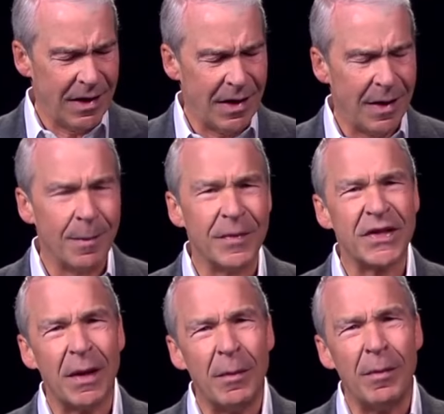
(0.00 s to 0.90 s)
Um,
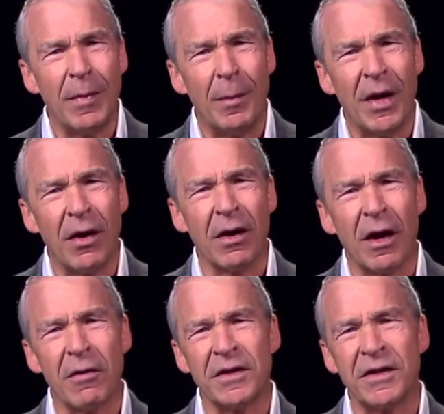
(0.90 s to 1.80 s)
some
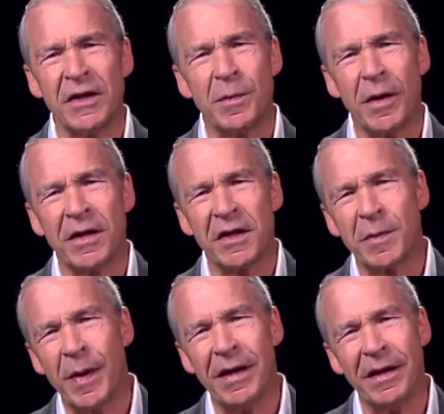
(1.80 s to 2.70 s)
American Christians
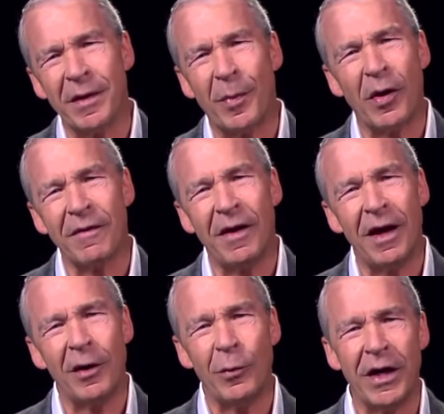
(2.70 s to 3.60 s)
participate in the part of
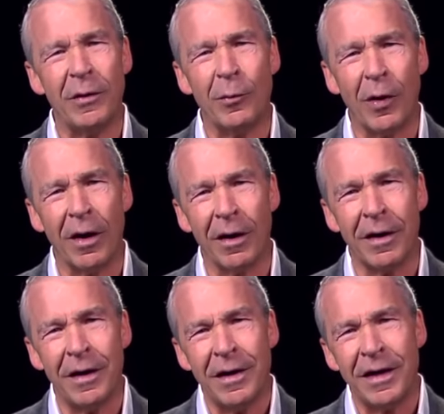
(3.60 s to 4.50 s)
Halloween where
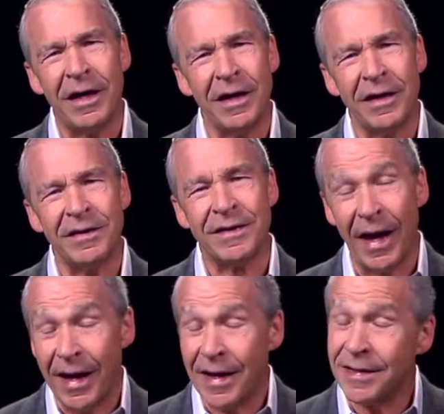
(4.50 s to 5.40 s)
kids
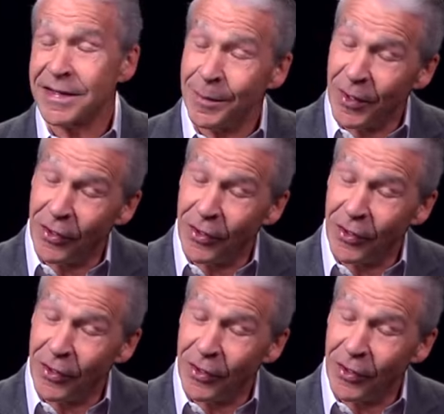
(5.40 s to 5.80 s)
and some